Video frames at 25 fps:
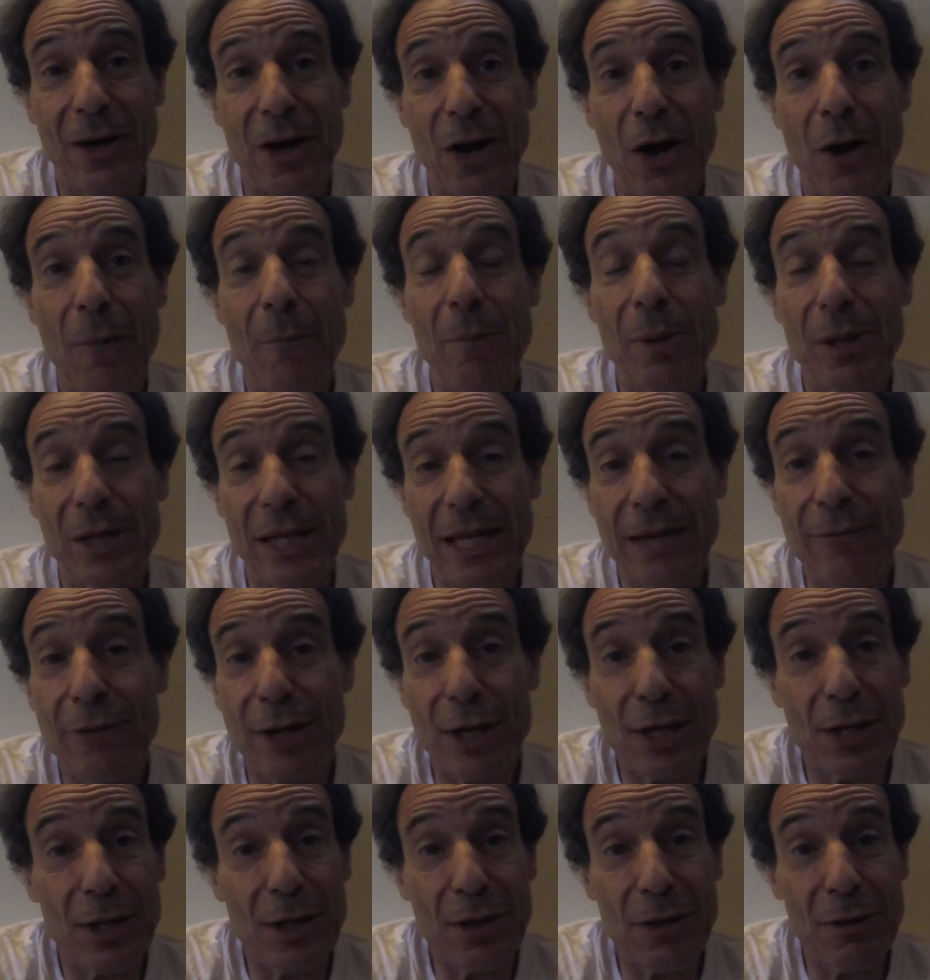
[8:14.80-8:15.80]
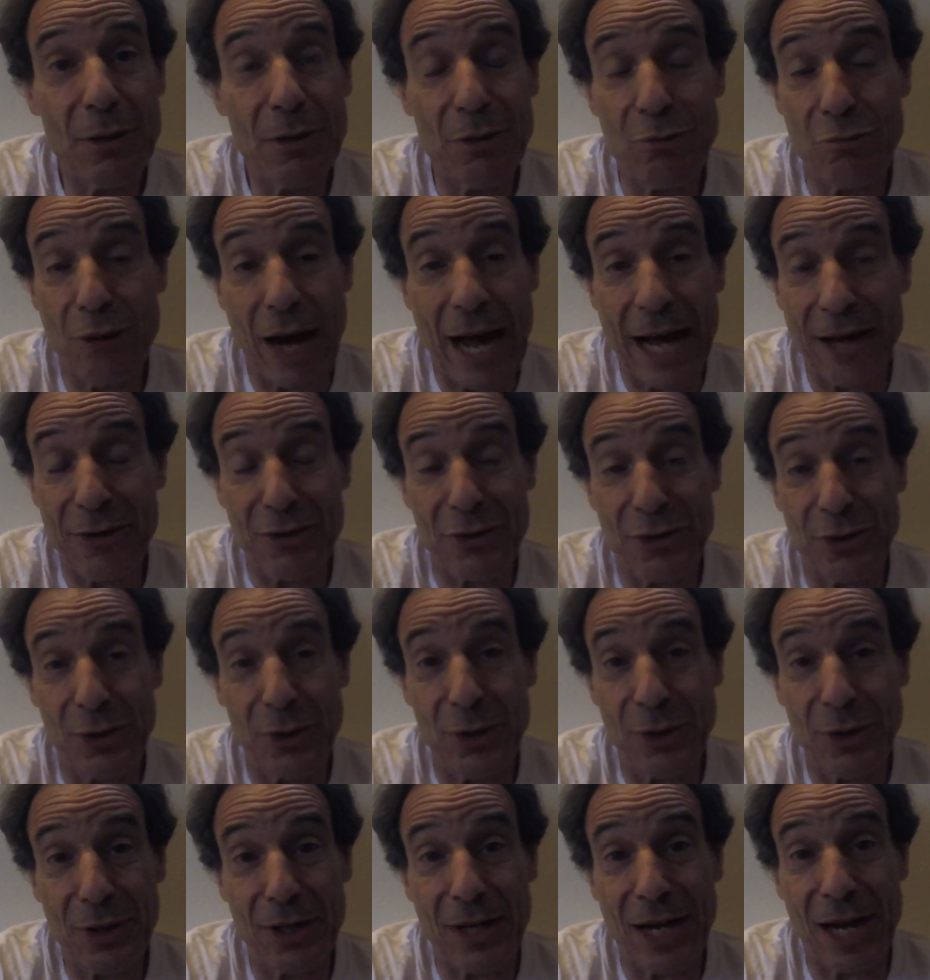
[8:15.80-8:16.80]
believing the
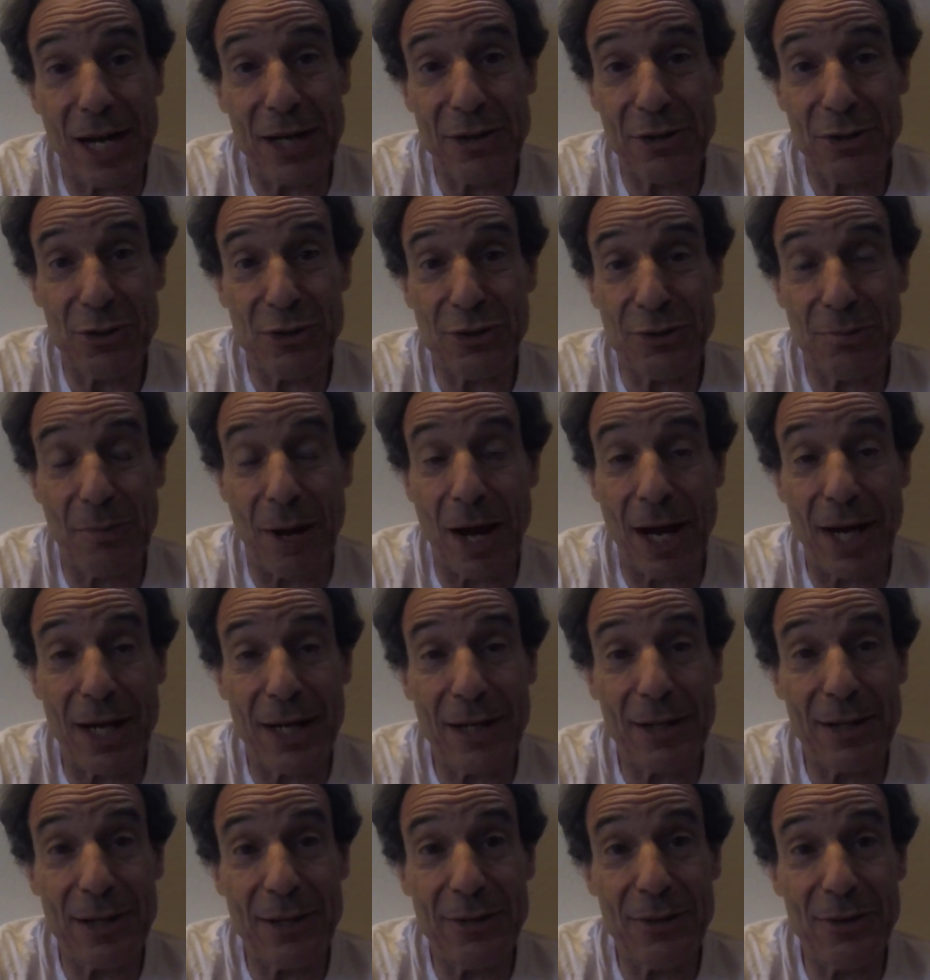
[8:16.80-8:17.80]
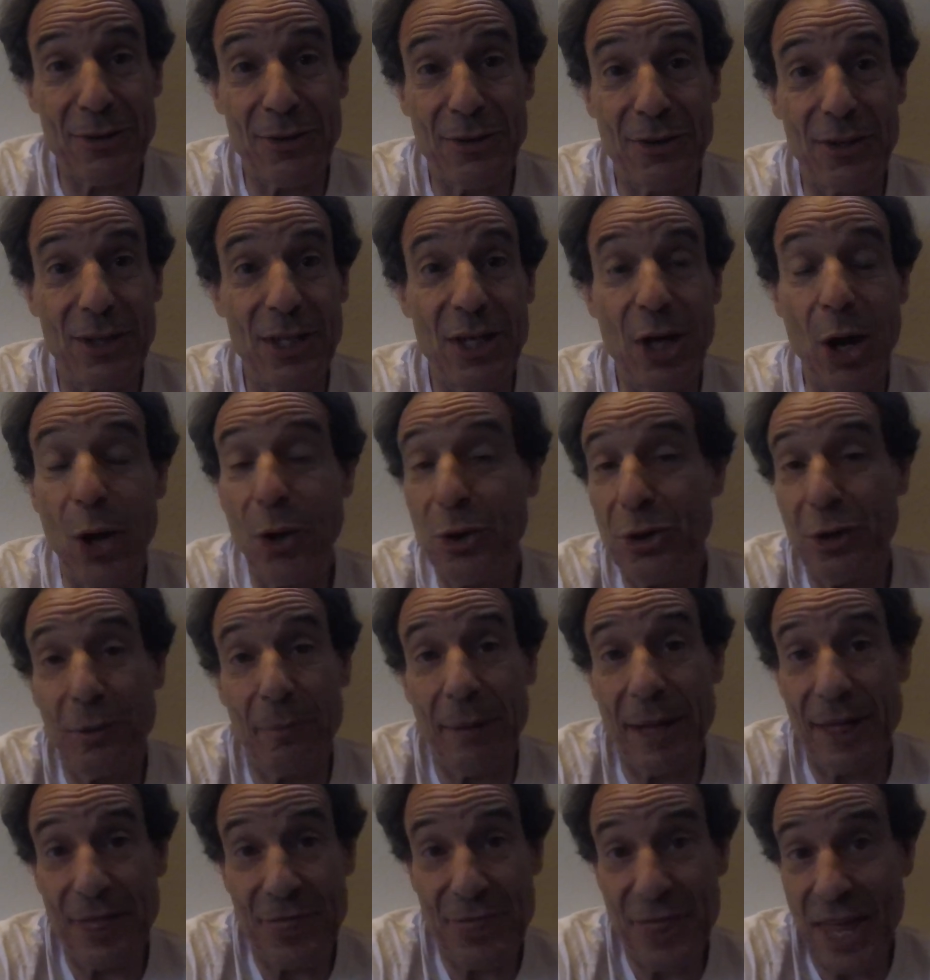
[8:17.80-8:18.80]
rational conscious mind is the
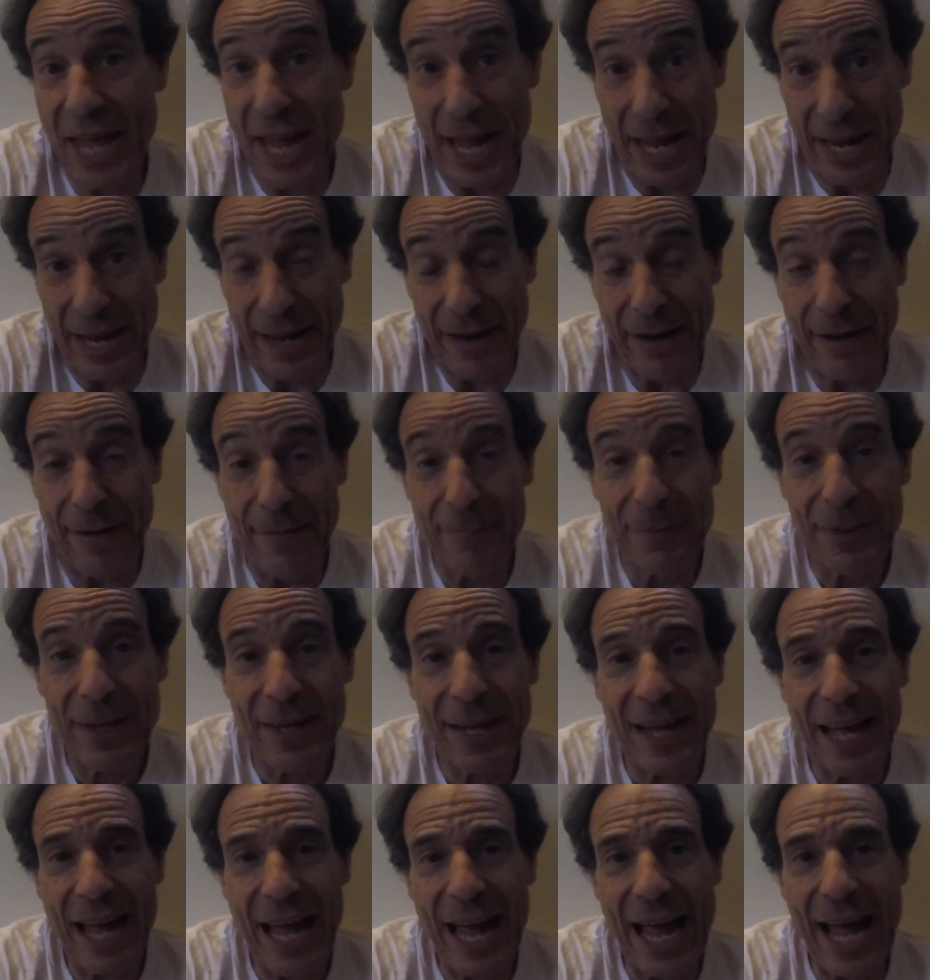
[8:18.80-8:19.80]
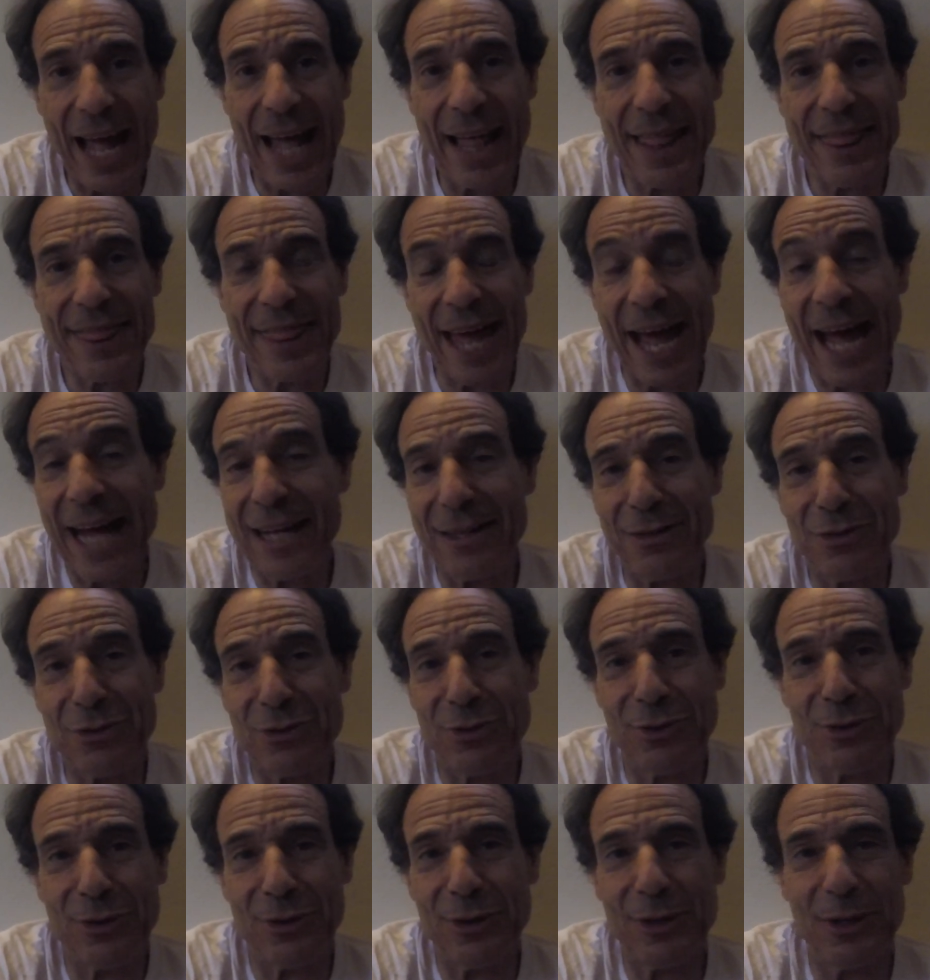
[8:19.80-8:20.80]
ultimate thing. And
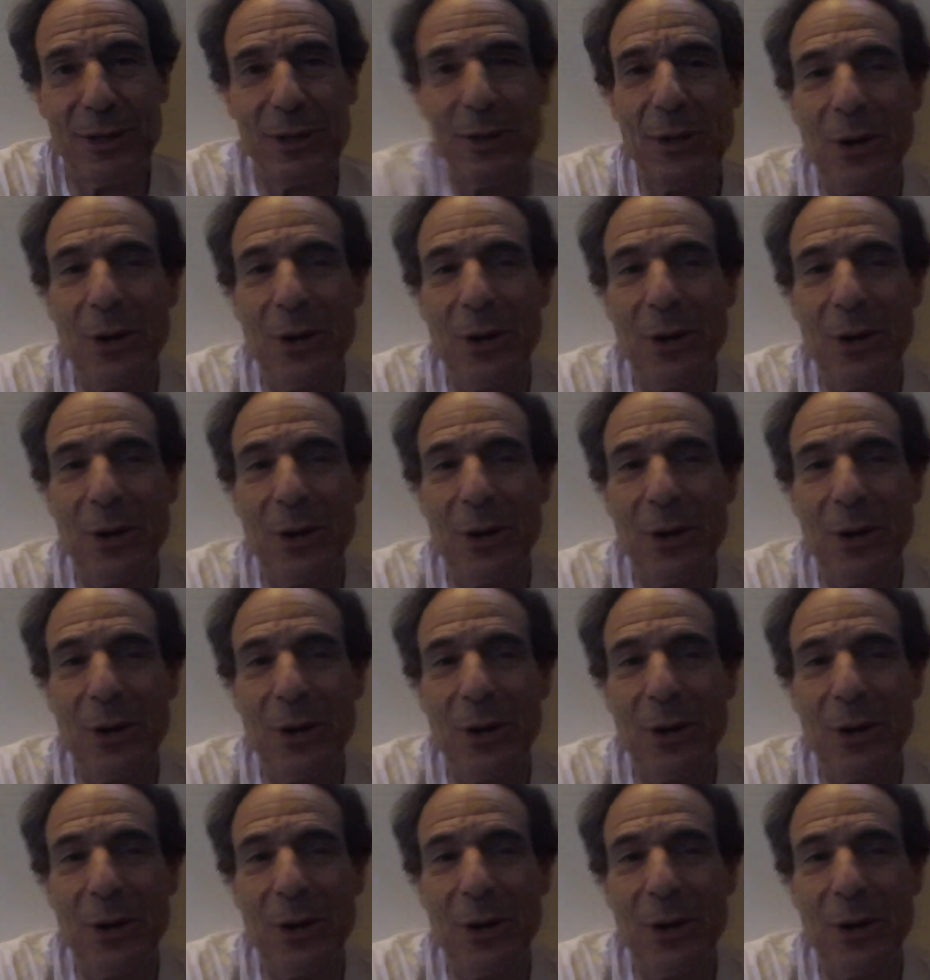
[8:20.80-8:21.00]
that's,